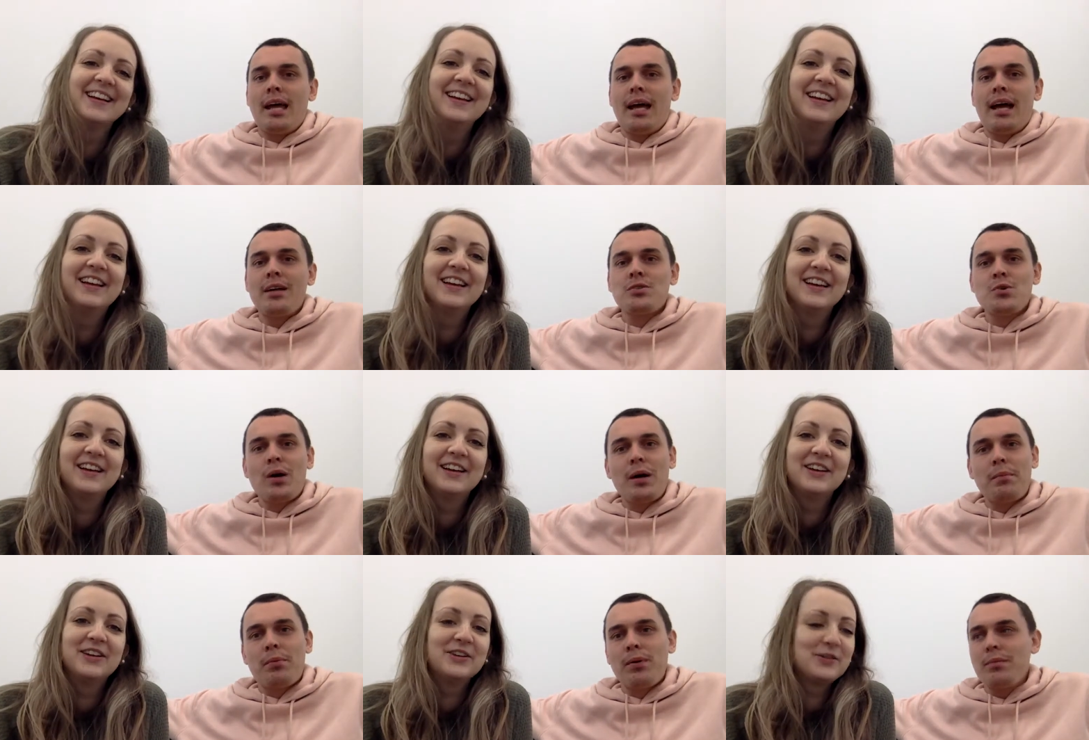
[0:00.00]
Speaker 1: and so I
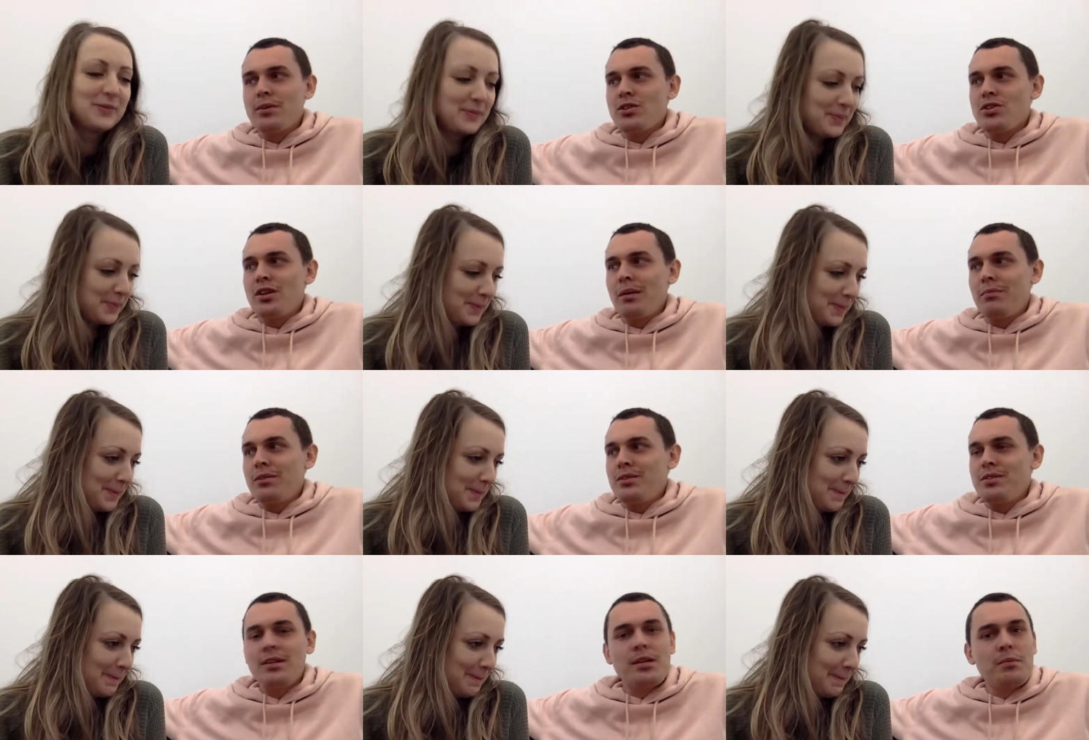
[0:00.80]
pretty much stopped
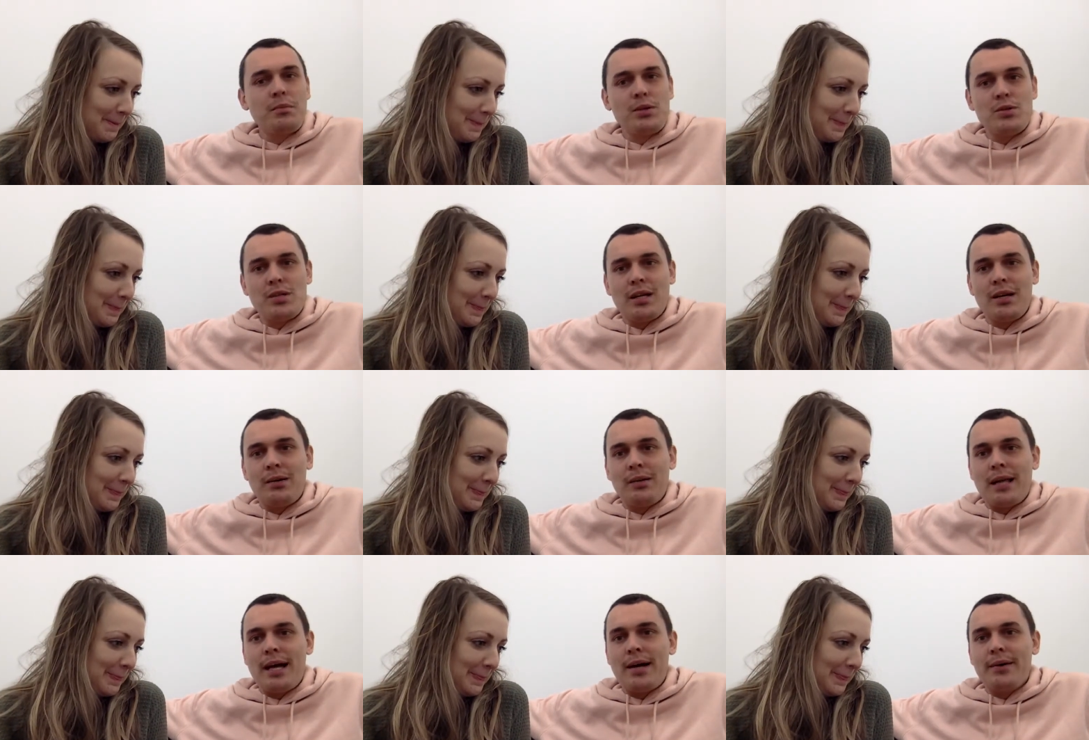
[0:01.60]
listening to music out
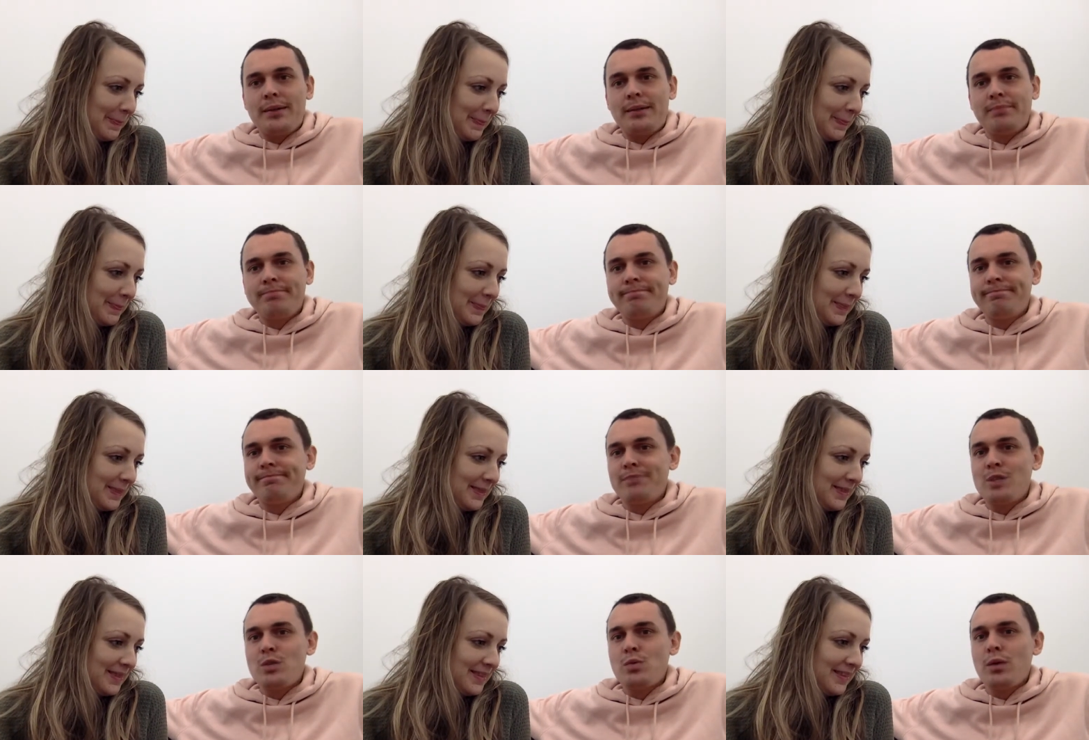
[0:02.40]
loud
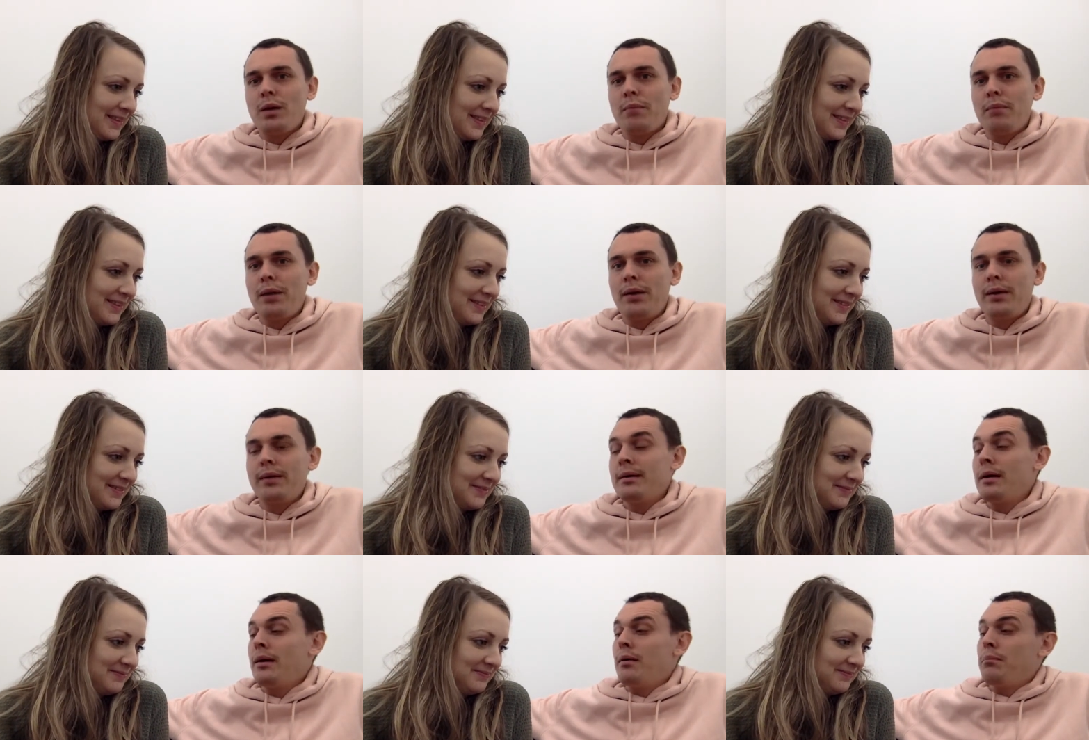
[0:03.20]
since we got married.
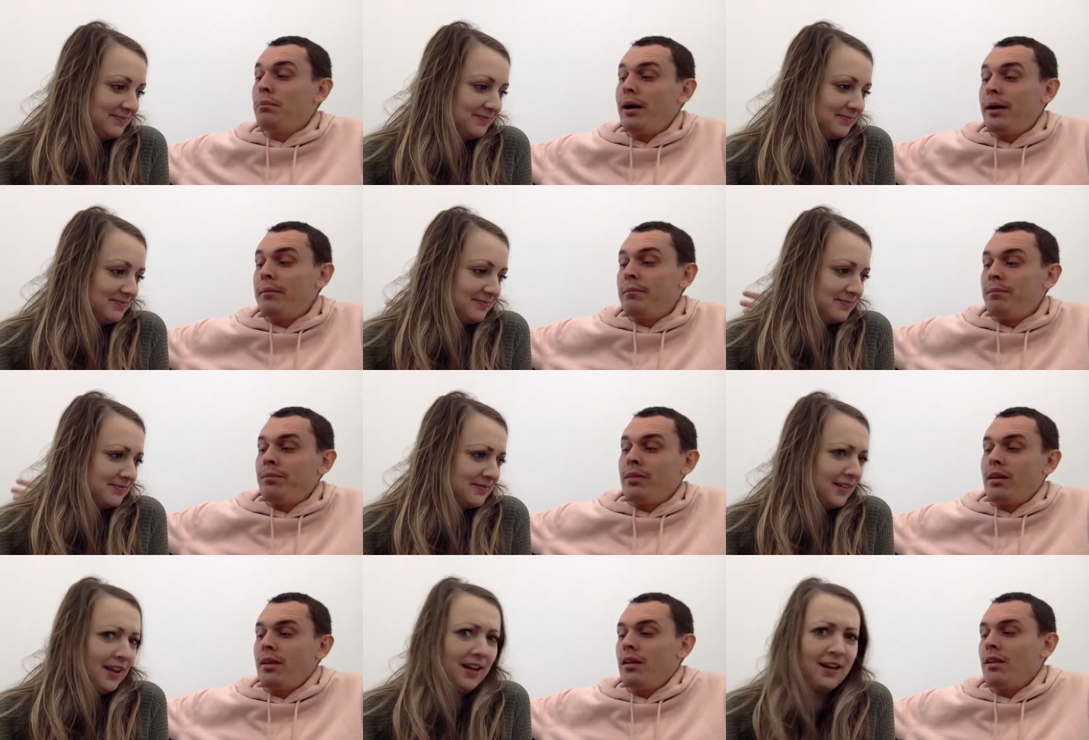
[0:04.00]
But
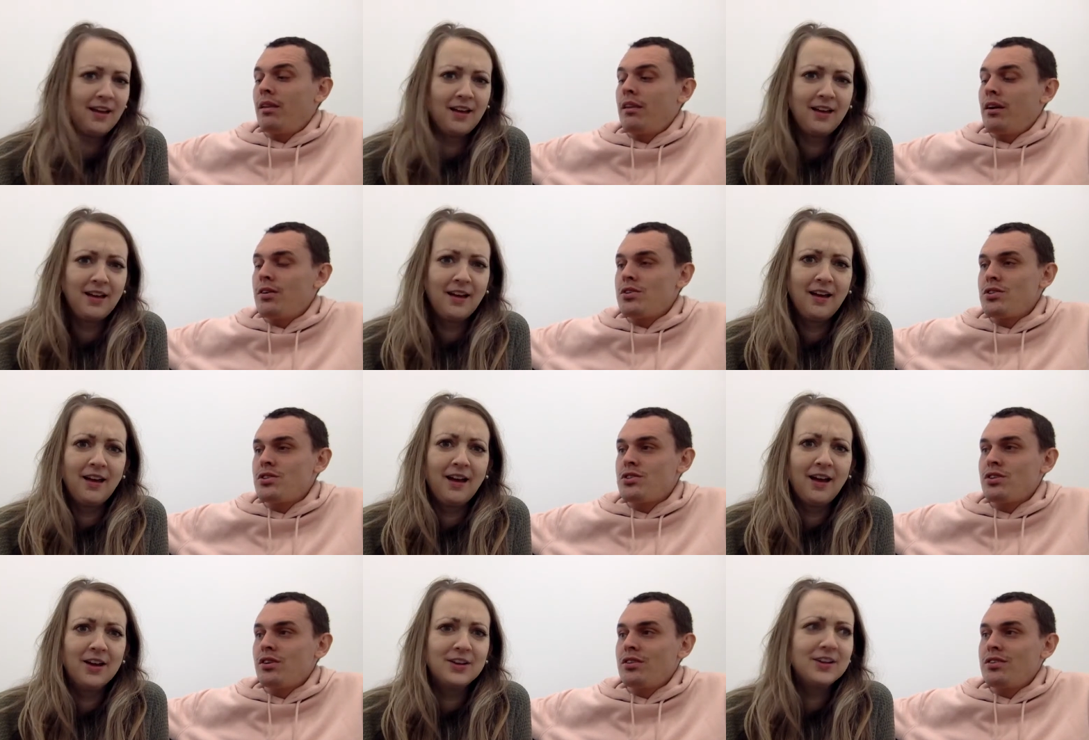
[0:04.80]
there's a
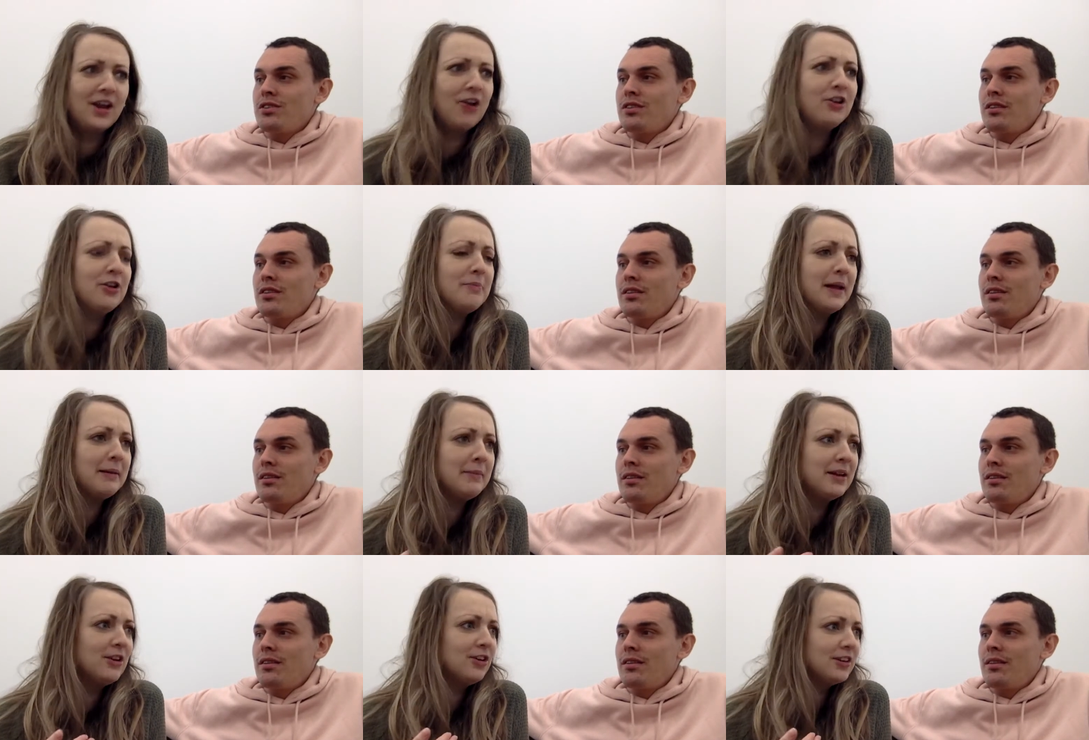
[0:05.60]
certain. Now
Speaker 2: you make
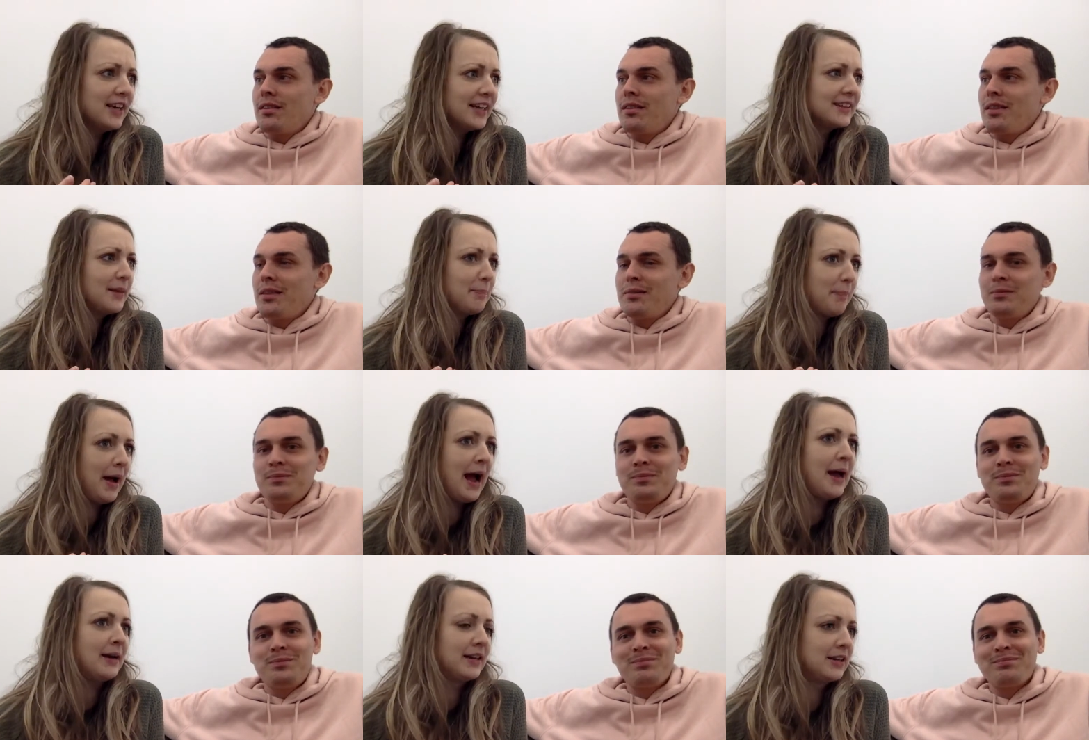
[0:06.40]
me look like the
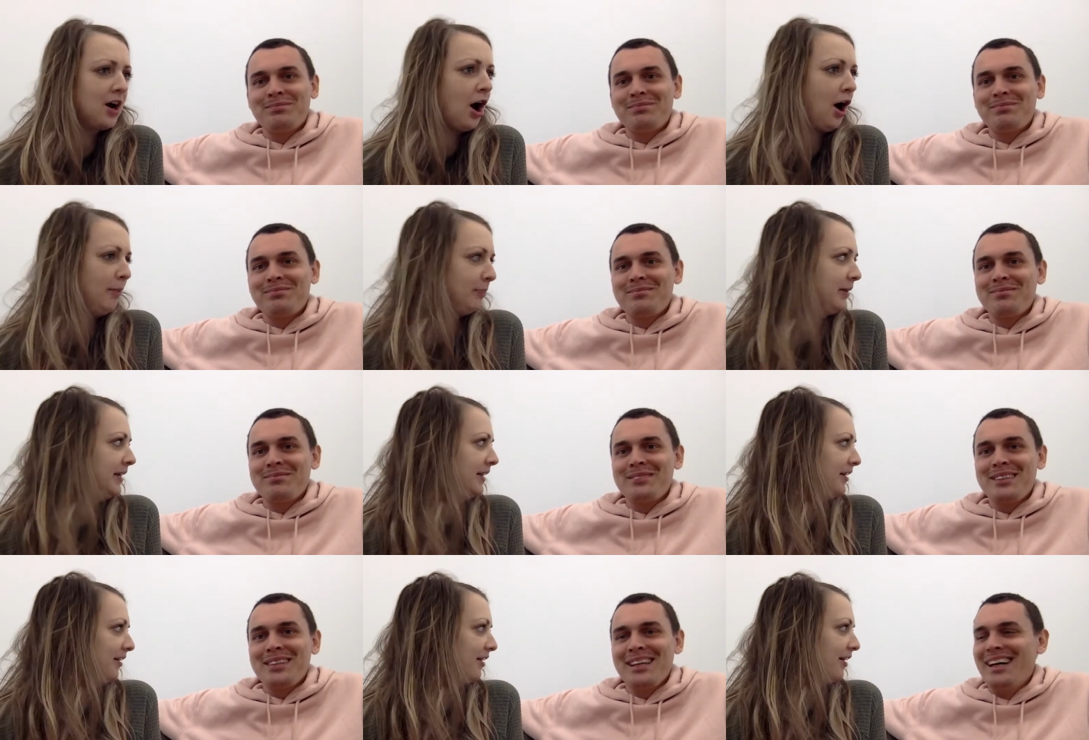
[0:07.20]
bad cop
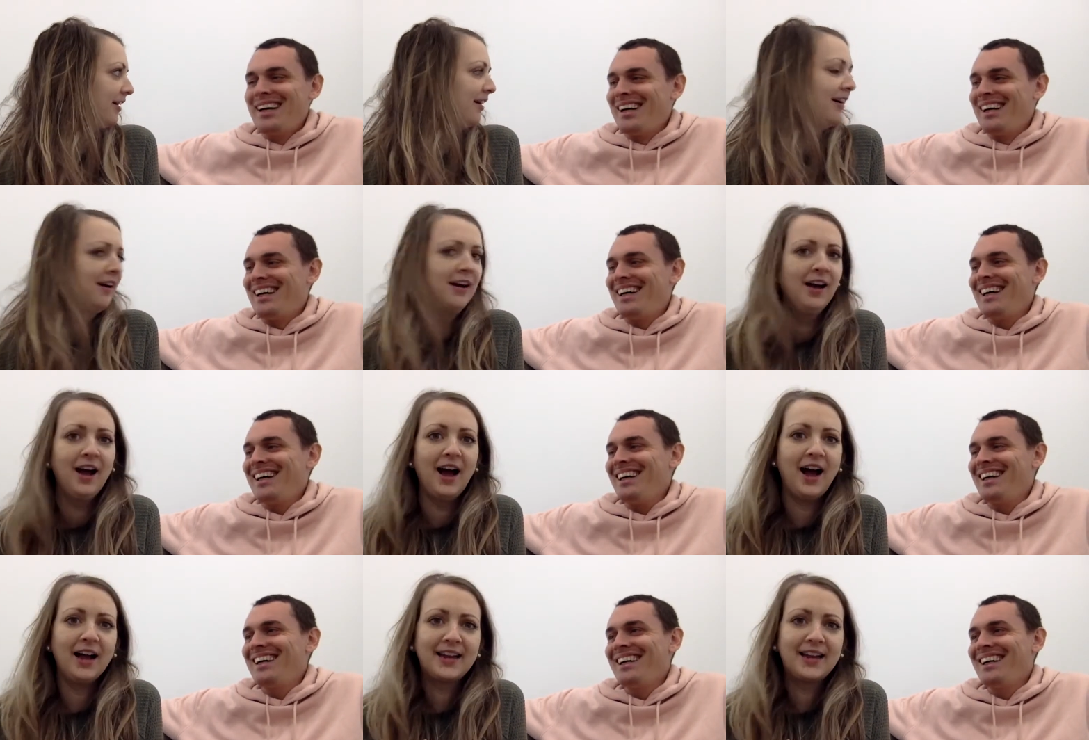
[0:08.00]
here. I